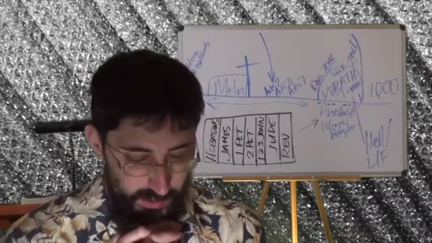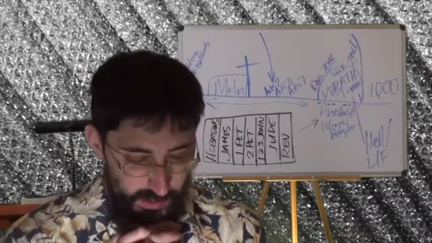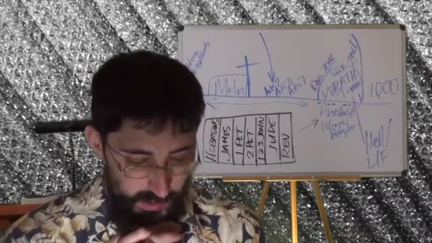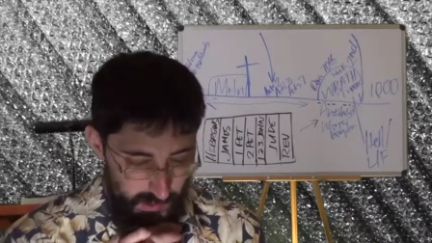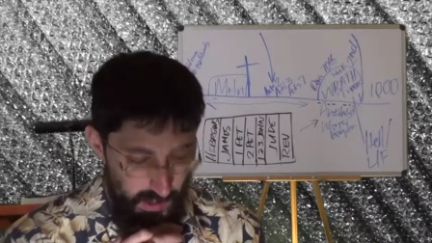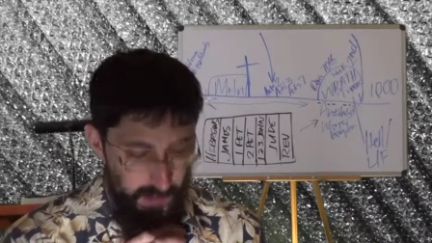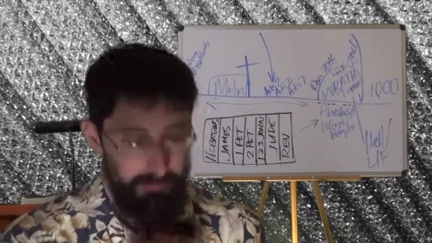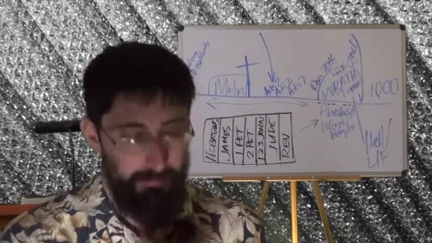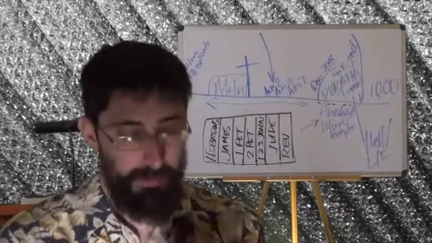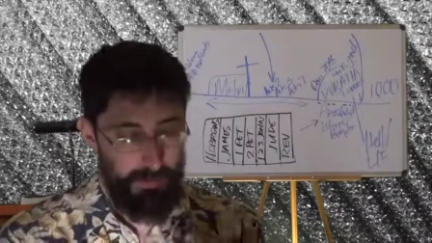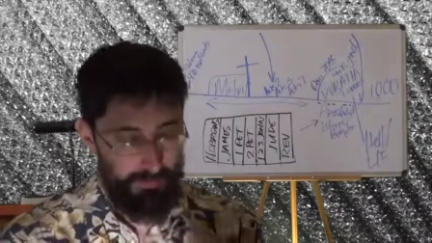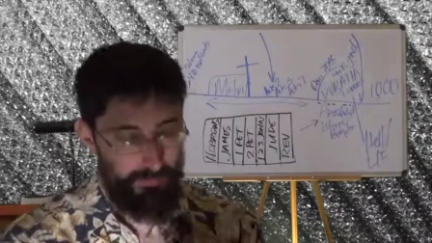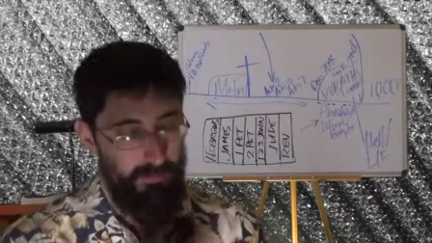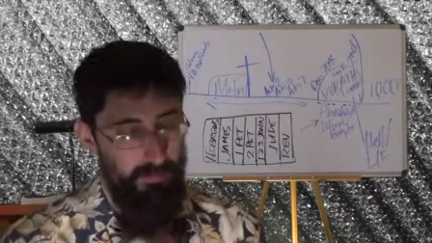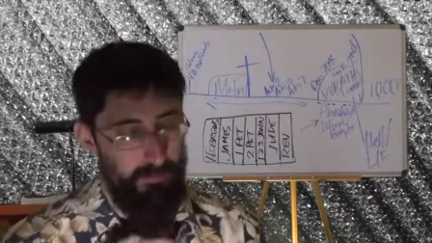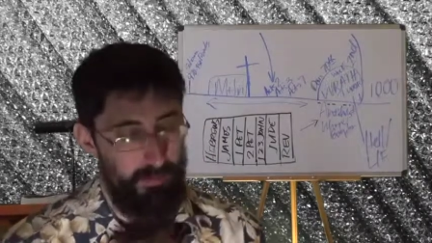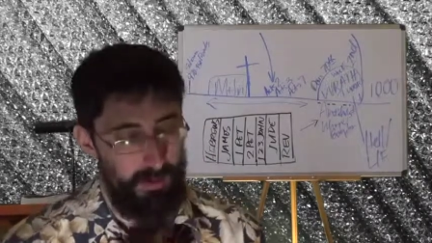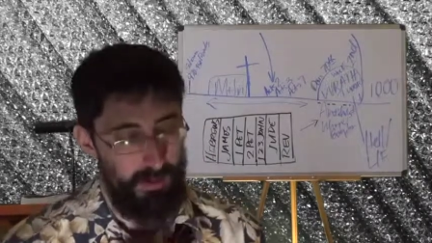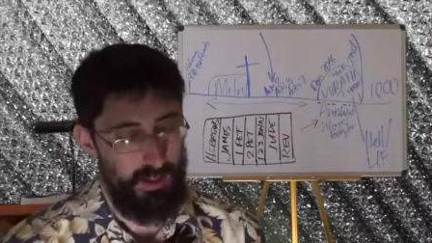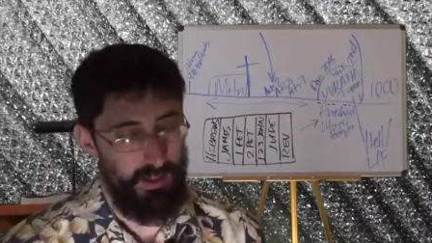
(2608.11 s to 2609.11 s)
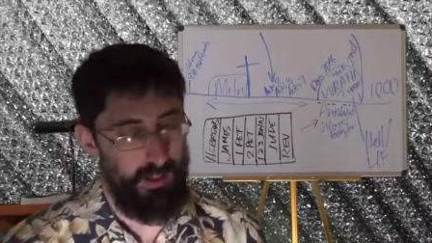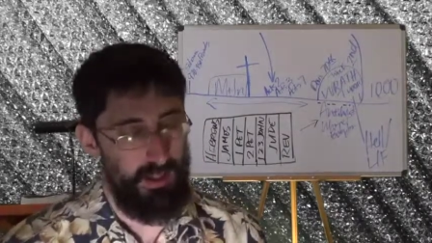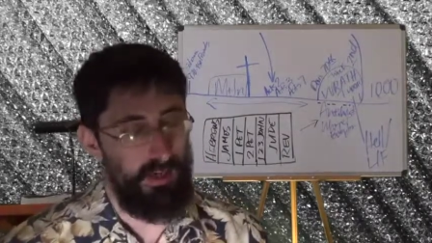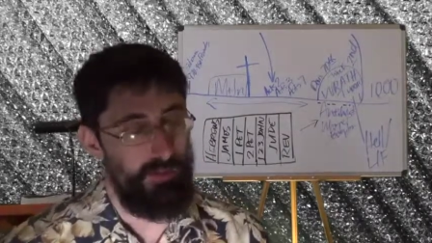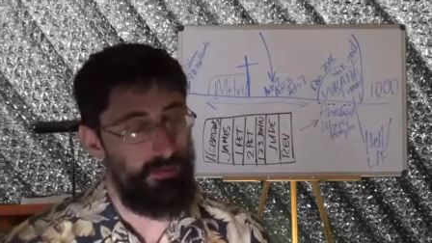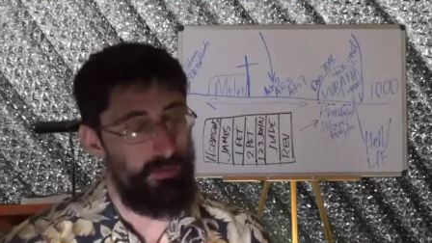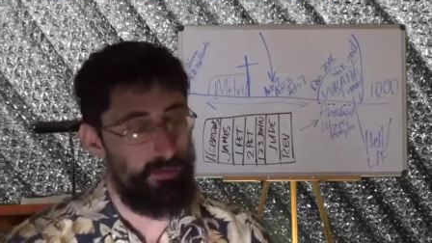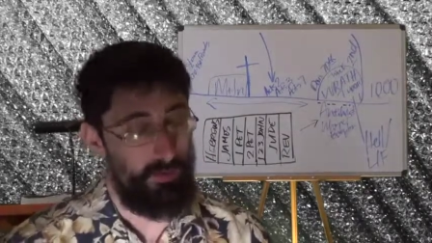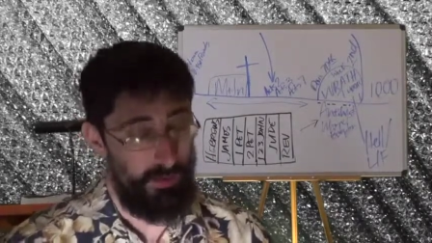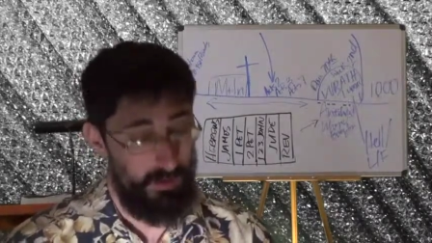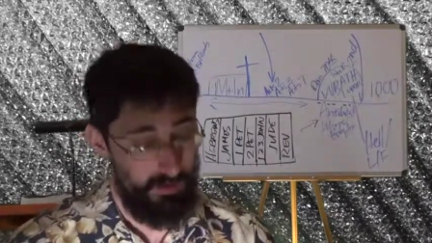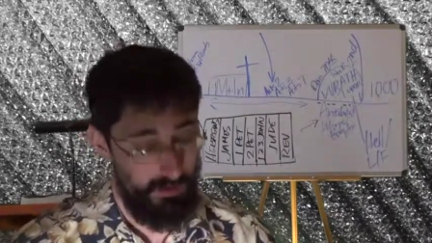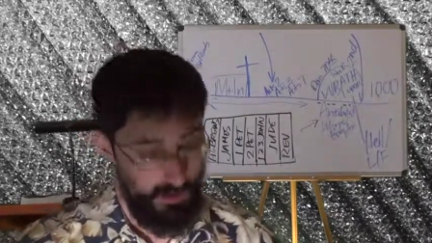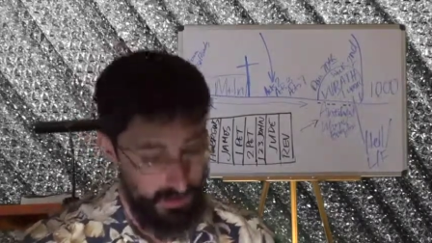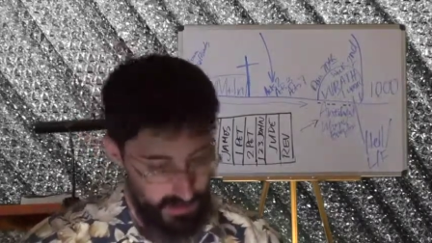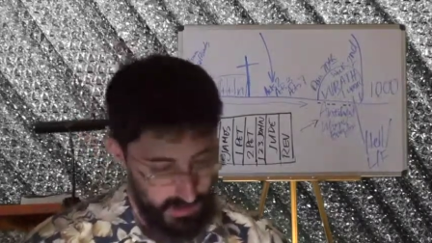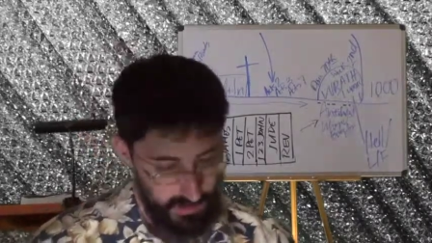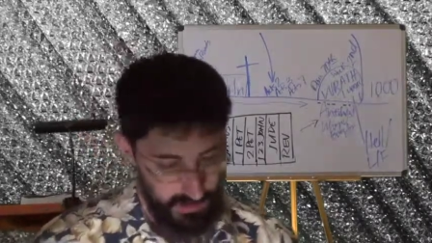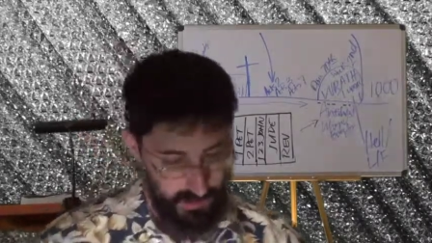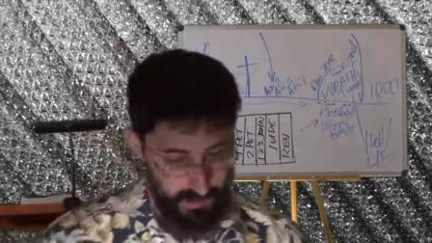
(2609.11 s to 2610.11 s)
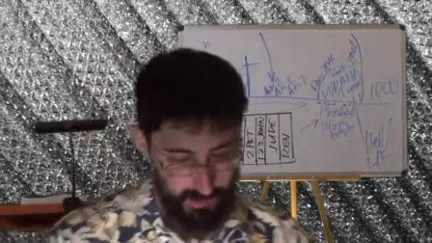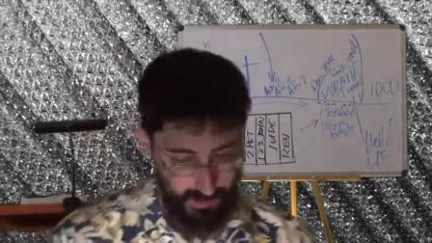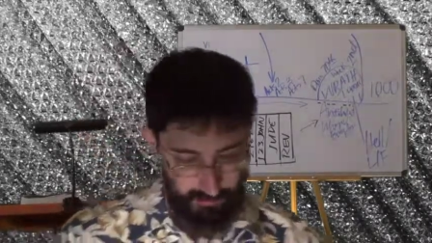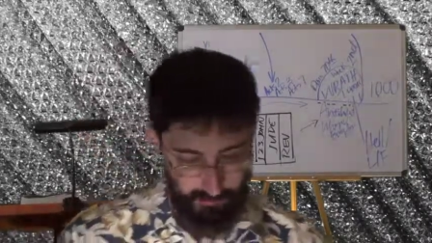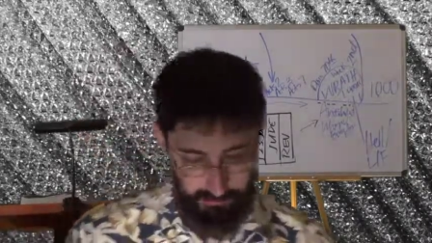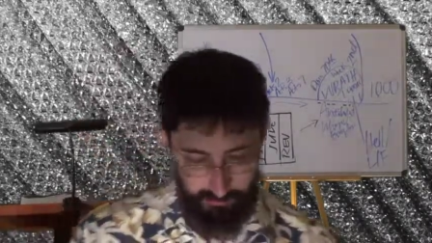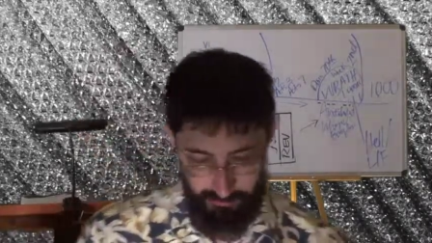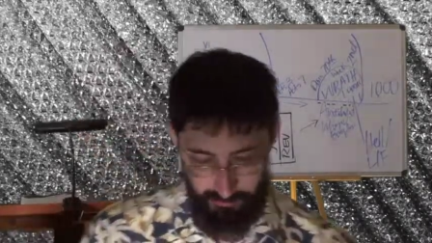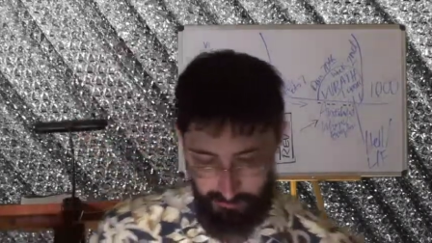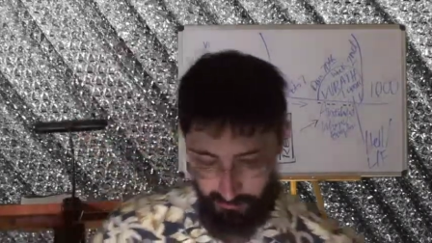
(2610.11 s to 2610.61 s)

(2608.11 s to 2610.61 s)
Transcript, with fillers: separate from the evil world system,